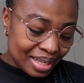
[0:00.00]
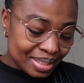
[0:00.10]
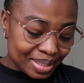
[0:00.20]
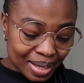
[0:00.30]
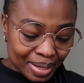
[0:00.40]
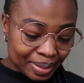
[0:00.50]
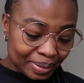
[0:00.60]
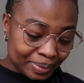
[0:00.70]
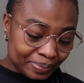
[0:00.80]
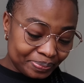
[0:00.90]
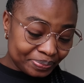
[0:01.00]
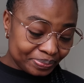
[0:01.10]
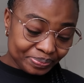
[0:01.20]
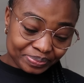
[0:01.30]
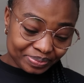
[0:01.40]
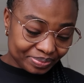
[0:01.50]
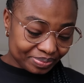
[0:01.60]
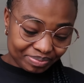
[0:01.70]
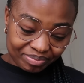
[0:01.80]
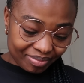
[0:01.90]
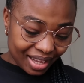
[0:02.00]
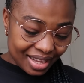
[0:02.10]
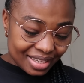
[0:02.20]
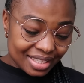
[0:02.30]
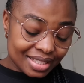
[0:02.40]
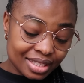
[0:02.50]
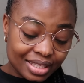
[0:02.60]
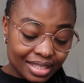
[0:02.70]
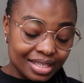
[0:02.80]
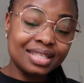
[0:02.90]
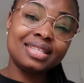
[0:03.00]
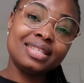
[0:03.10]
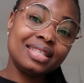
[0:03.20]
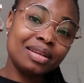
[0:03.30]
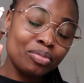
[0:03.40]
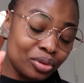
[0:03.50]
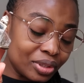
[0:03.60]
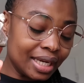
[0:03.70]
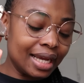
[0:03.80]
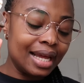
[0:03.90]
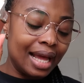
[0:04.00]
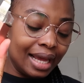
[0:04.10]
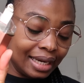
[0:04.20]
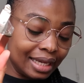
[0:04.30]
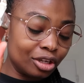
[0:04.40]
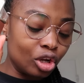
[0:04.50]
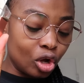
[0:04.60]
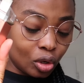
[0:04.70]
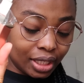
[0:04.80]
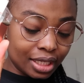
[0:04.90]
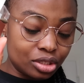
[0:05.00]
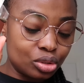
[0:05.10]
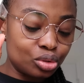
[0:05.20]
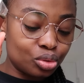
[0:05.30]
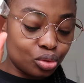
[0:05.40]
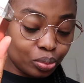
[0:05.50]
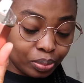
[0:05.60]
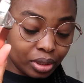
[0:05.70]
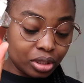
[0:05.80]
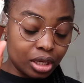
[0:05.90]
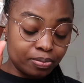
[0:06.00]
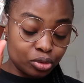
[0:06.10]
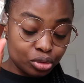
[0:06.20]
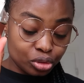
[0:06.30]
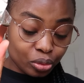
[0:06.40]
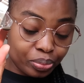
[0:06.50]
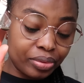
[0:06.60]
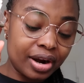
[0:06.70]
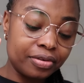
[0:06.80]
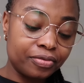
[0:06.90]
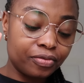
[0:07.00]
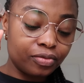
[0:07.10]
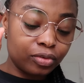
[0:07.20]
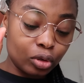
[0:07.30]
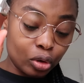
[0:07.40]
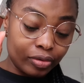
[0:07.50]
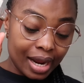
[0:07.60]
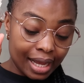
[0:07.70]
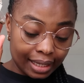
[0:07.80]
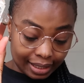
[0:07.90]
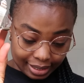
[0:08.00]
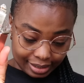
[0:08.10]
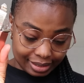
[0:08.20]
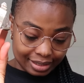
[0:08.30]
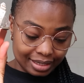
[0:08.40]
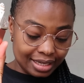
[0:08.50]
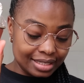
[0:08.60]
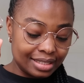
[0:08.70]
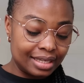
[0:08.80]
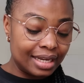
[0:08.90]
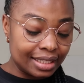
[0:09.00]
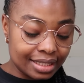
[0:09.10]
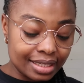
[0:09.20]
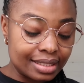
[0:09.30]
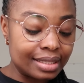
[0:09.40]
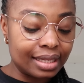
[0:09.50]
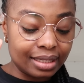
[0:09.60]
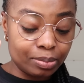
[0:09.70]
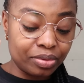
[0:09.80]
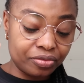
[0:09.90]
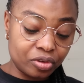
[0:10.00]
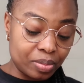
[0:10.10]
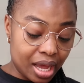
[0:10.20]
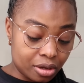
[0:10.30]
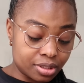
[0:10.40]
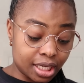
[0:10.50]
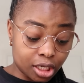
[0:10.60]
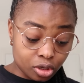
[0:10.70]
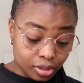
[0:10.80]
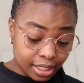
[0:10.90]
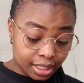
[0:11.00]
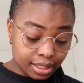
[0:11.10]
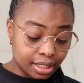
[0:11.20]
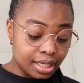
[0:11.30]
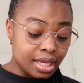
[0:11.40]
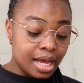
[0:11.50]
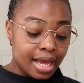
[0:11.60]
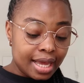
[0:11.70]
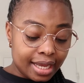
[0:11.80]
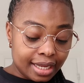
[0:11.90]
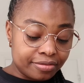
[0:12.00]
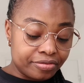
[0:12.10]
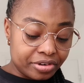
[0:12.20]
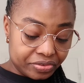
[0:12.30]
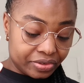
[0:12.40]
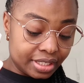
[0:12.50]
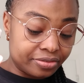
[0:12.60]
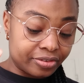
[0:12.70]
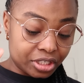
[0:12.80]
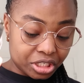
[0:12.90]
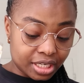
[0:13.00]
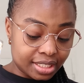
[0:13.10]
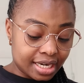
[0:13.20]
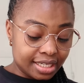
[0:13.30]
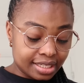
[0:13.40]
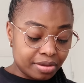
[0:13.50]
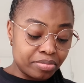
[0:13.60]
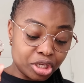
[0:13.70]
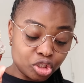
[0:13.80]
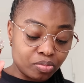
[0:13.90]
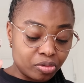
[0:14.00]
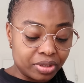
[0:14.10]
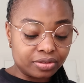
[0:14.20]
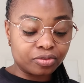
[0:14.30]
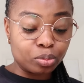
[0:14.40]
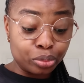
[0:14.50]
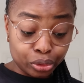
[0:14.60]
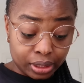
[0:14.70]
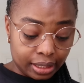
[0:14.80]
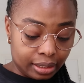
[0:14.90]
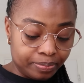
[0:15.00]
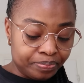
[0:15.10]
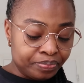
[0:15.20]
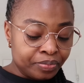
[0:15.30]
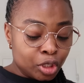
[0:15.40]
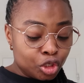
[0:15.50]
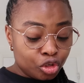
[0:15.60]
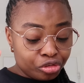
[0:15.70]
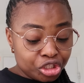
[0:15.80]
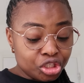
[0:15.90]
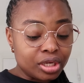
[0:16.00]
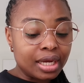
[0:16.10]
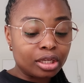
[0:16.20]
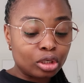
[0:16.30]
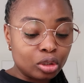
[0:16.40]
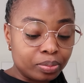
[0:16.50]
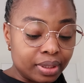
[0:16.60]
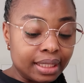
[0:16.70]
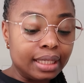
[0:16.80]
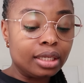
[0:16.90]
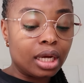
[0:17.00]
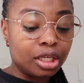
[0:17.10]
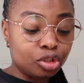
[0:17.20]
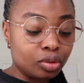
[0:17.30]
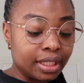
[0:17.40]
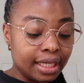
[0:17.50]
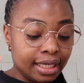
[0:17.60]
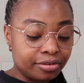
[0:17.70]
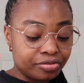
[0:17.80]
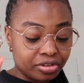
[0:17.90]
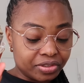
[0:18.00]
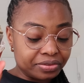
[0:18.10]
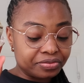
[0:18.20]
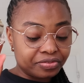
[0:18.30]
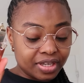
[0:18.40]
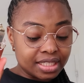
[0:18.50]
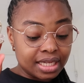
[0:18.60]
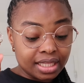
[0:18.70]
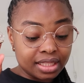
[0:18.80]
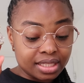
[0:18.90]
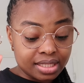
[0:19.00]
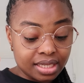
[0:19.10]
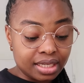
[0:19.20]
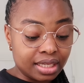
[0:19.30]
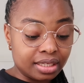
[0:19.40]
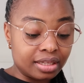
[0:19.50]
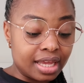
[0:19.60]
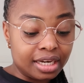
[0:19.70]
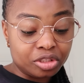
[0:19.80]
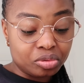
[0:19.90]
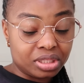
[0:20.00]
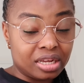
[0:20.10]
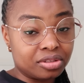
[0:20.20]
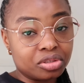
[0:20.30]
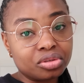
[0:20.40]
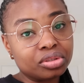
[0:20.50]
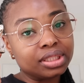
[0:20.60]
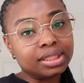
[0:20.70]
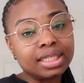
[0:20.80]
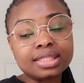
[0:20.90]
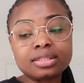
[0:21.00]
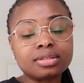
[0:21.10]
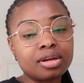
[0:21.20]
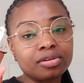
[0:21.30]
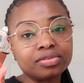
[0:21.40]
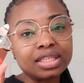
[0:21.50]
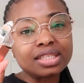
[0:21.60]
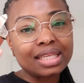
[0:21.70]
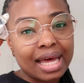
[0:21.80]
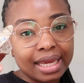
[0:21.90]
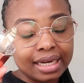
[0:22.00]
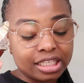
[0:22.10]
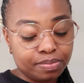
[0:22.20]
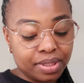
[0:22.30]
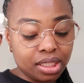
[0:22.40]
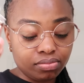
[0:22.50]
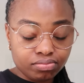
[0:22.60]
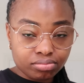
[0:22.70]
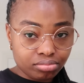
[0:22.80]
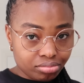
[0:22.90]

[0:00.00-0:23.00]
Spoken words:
So this is the Mugler Alien Goddess Supra Florale. Is the latest in the perfume house iconic Alien fragrance franchise, and is a major moment for Mugler. The original and globally adored Alien fragrance first hit the scene in the early 2000s. So this sort of, this line has been